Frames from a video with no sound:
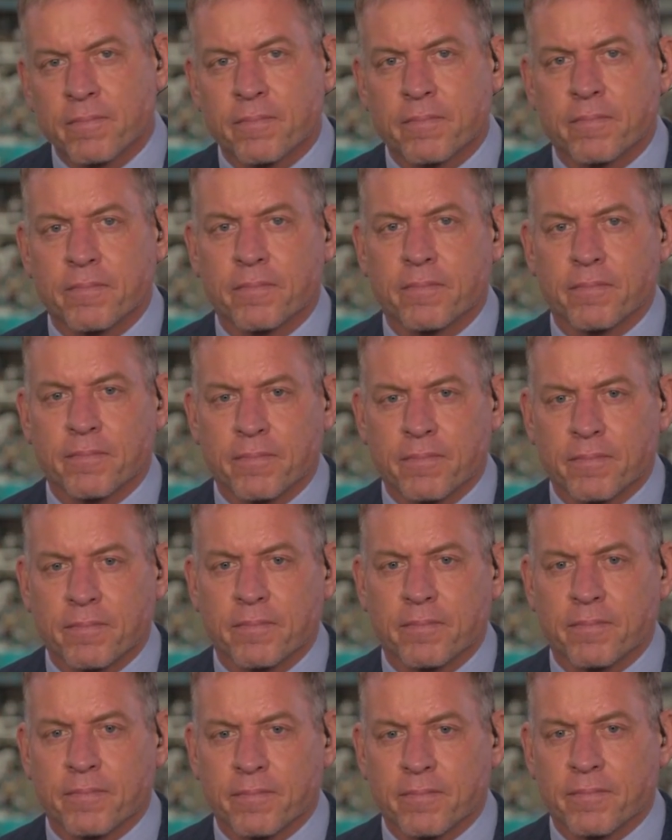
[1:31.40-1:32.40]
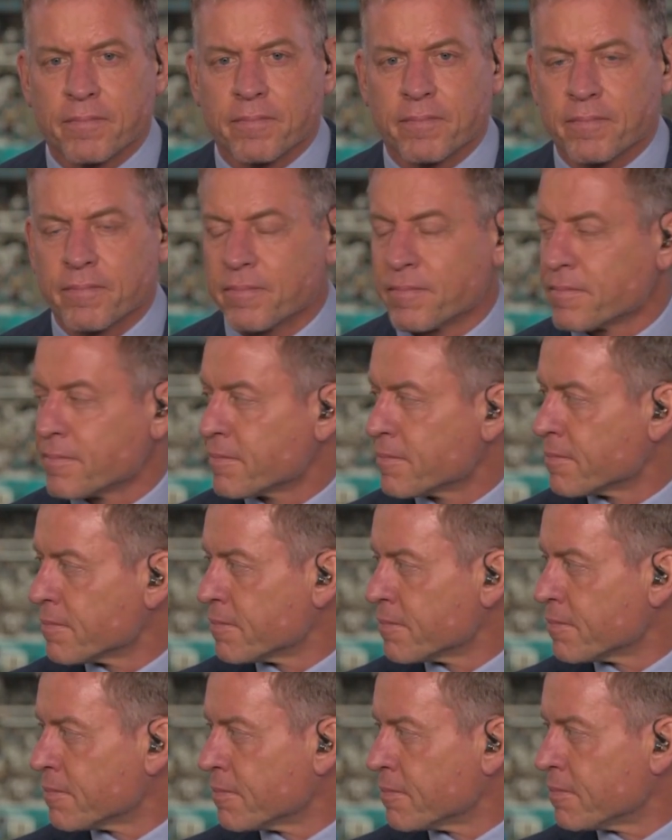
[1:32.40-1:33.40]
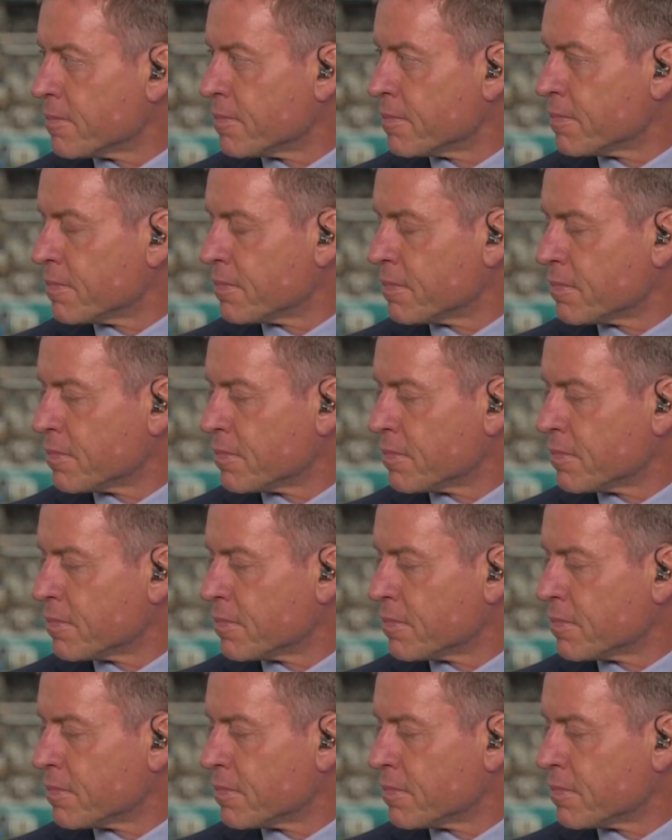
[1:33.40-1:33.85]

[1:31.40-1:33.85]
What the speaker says: (not speaking)